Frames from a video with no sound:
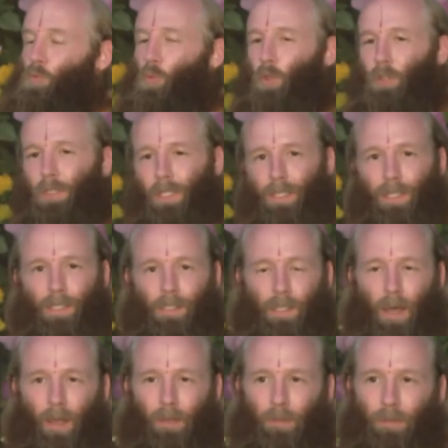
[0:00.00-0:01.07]
worldly
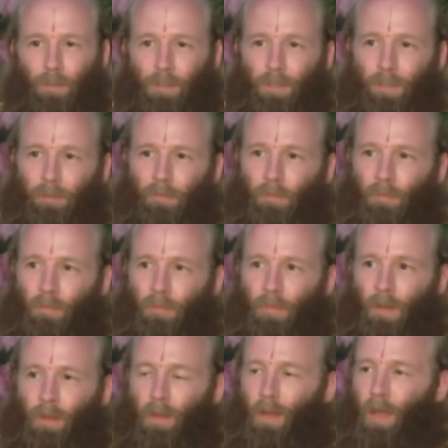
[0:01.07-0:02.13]
desires.
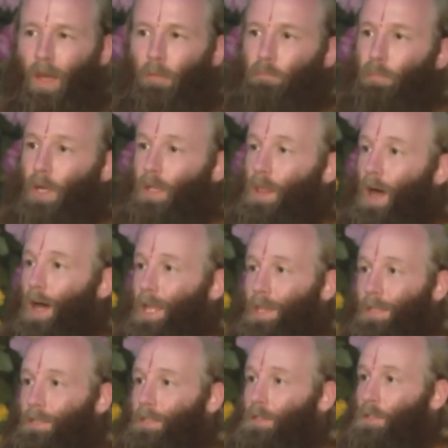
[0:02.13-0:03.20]
And
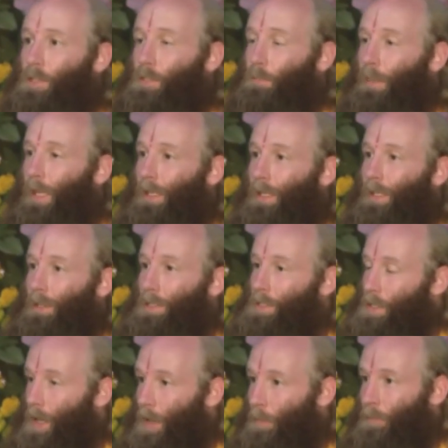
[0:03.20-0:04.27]
Prahlad isn't just making
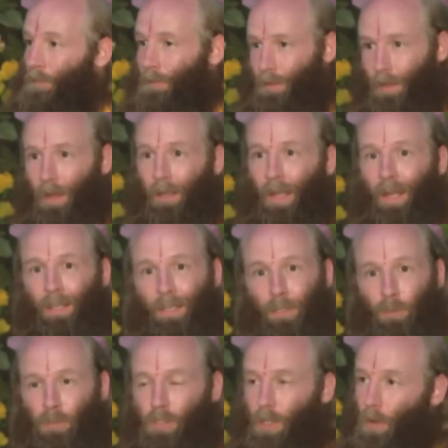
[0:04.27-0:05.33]
this up. Again, he
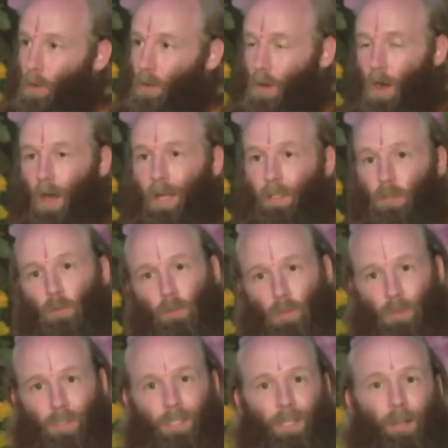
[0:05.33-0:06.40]
could say, oh God, you
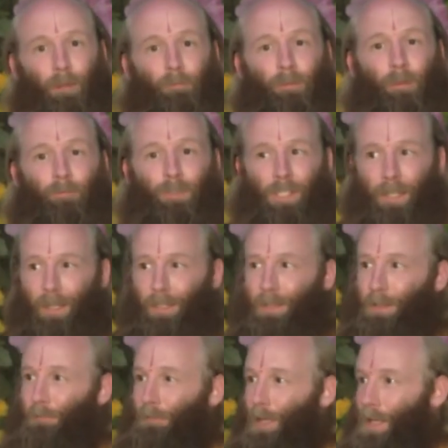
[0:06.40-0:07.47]
yourself have said
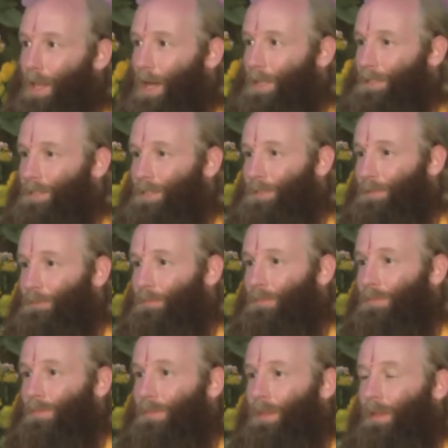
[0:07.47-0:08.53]
in the Vedas,
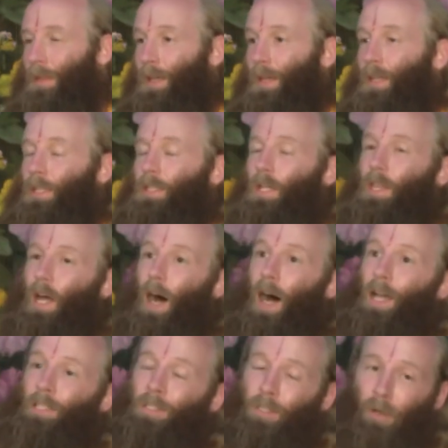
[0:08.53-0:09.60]

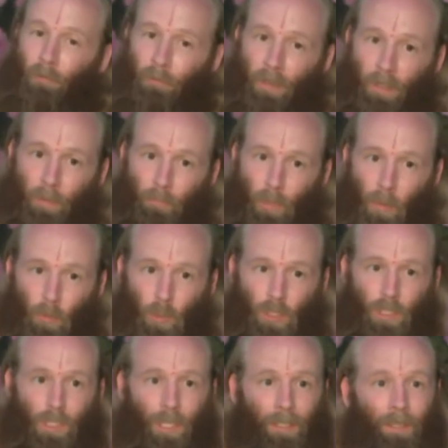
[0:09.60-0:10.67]
Yada sarve
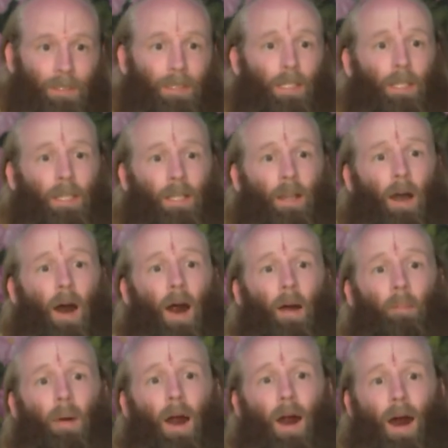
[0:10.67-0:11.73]
pramuchyante
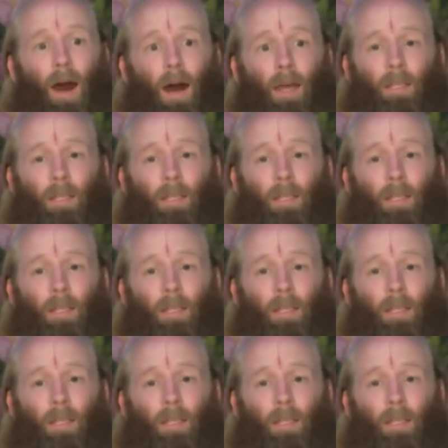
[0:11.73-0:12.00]
kama